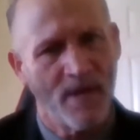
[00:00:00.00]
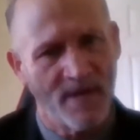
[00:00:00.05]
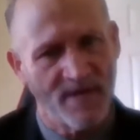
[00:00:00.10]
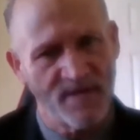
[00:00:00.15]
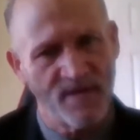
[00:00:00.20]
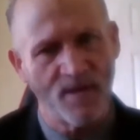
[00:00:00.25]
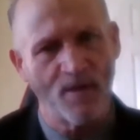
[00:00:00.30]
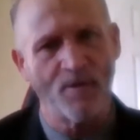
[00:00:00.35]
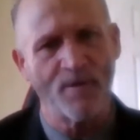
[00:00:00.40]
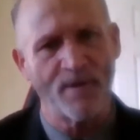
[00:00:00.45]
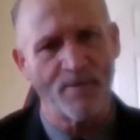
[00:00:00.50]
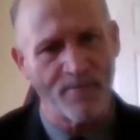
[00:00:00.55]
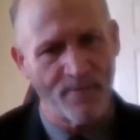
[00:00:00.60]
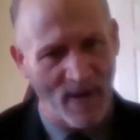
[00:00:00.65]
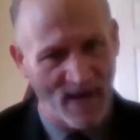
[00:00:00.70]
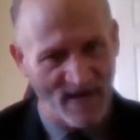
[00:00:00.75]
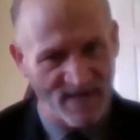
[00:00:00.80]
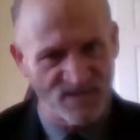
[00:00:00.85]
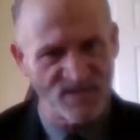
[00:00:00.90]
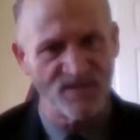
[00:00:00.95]
and, and it
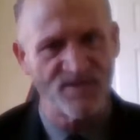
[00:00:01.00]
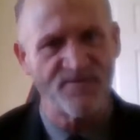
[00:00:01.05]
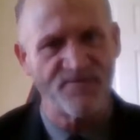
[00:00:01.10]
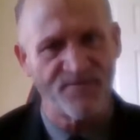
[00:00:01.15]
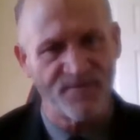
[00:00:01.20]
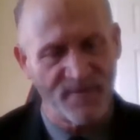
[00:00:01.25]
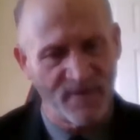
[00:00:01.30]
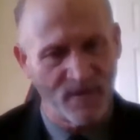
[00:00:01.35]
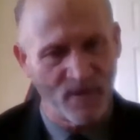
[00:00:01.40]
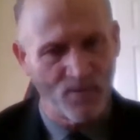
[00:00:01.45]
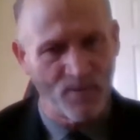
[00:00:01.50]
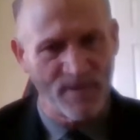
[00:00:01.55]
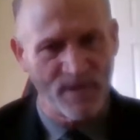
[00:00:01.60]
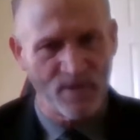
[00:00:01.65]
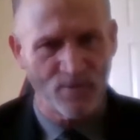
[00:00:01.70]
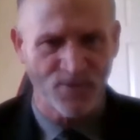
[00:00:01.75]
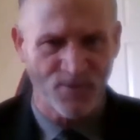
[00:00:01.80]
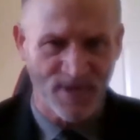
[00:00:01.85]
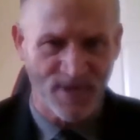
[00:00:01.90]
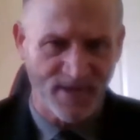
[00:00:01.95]
reminds you of, when
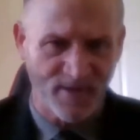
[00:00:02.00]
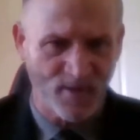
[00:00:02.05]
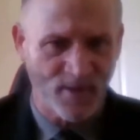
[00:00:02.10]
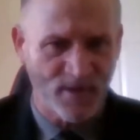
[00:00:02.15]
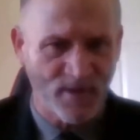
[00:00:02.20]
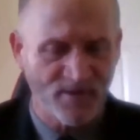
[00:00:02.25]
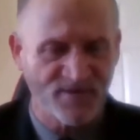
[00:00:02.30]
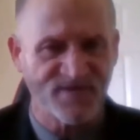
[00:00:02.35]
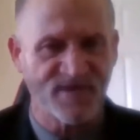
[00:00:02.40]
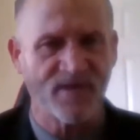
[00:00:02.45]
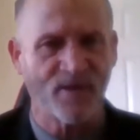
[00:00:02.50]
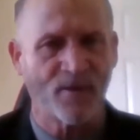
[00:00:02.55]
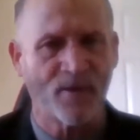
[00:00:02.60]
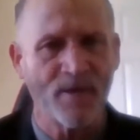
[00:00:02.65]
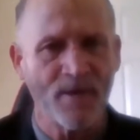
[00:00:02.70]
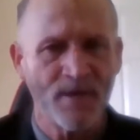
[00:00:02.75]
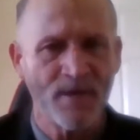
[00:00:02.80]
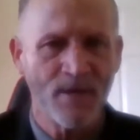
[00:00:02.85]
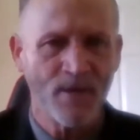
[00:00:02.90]
you were drinking or using, or